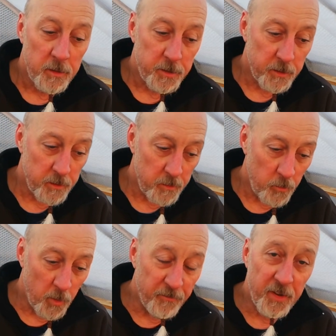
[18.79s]
to
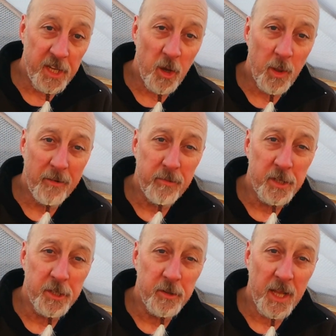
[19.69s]
one video every
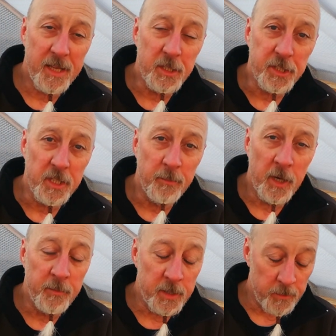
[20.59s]
2 days at the
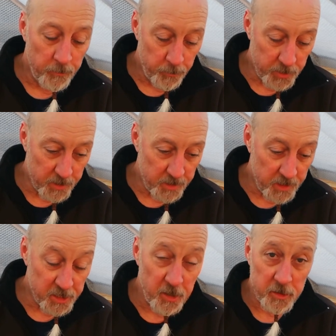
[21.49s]
moment, but
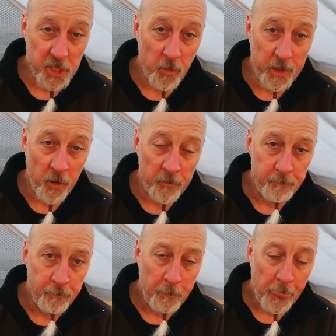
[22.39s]
there's lots going on,
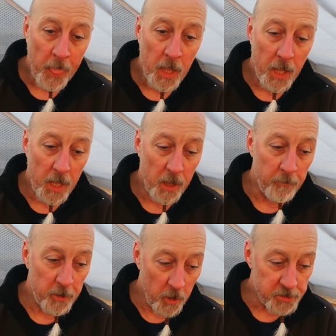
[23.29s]

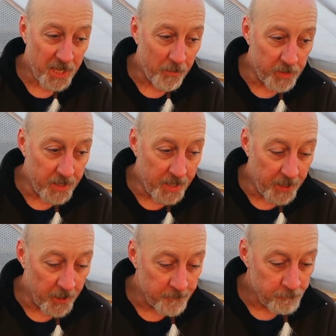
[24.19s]
lots happening
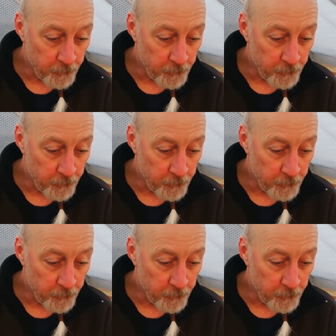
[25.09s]
here,